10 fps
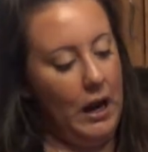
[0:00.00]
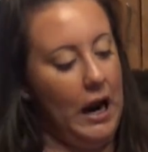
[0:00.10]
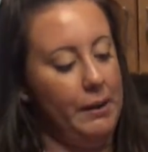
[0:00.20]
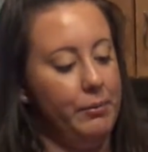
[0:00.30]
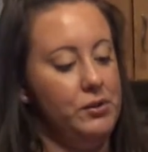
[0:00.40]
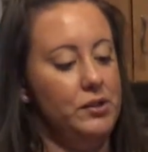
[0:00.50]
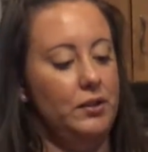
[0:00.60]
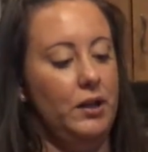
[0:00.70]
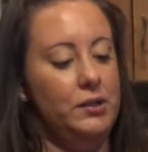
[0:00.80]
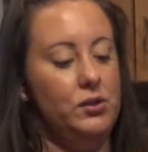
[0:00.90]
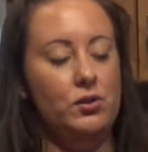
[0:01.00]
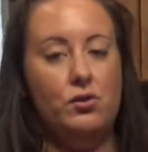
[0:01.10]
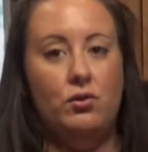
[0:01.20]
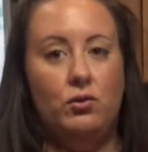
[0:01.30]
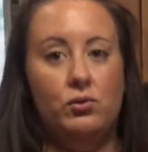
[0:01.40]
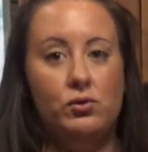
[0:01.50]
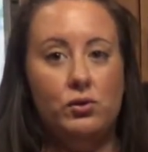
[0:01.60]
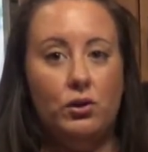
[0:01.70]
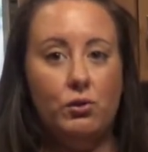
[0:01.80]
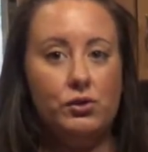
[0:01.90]
I personally like to use
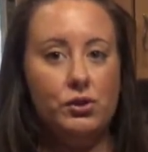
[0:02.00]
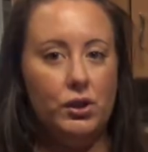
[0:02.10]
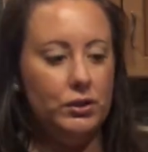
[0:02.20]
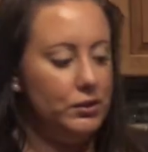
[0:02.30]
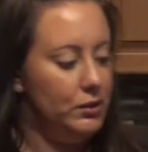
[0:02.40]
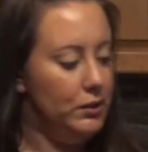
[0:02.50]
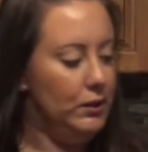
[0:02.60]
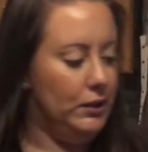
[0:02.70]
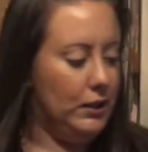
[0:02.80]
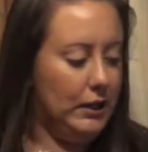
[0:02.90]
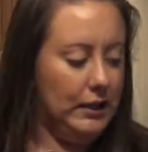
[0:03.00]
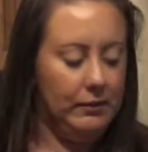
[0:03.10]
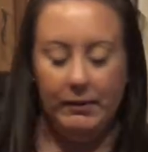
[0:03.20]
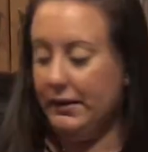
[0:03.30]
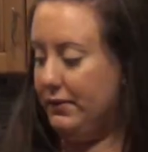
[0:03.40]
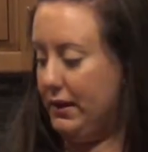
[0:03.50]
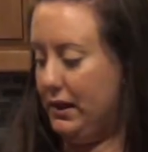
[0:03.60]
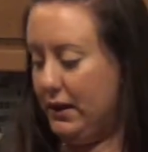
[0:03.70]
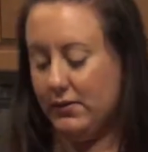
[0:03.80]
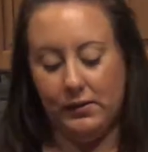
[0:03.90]
kosher salt. I think
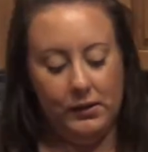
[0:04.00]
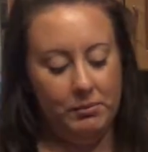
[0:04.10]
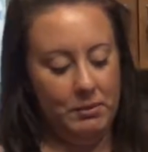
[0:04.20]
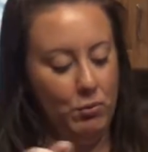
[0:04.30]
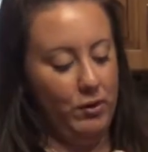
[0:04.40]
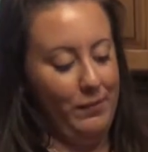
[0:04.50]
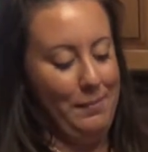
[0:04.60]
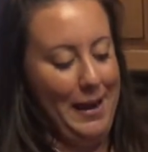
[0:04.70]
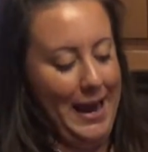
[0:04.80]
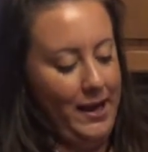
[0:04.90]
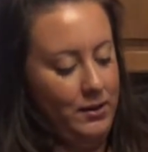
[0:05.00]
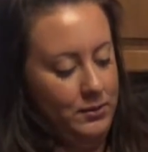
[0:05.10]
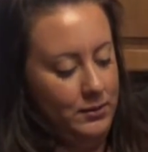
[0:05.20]
it gives it a little bit more of a bang.